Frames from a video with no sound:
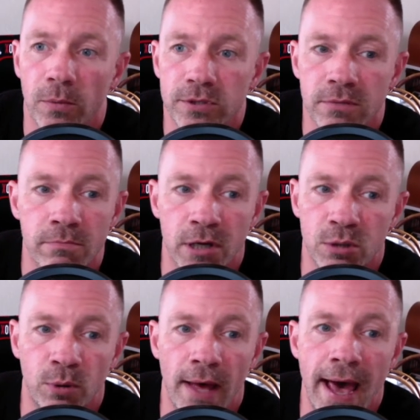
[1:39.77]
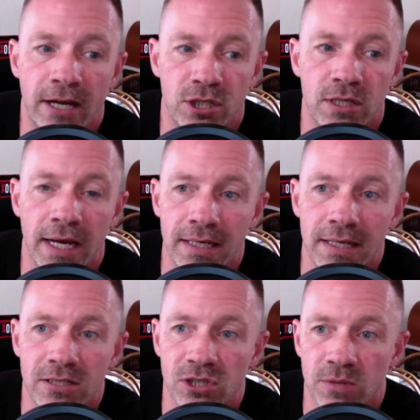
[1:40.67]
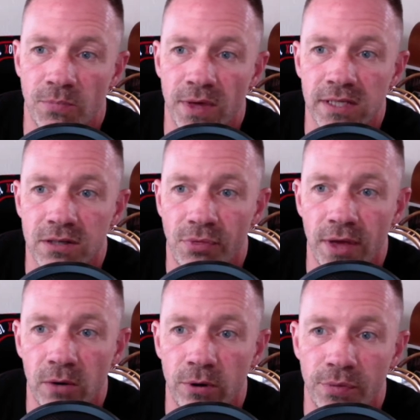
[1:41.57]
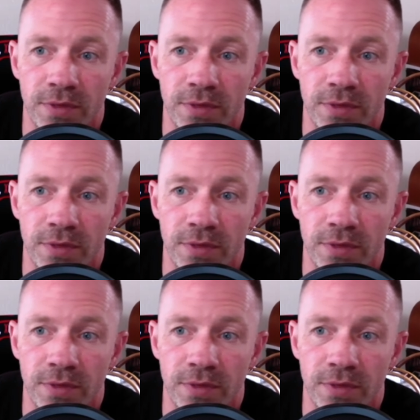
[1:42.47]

with some measurable action ideas and some things to think with.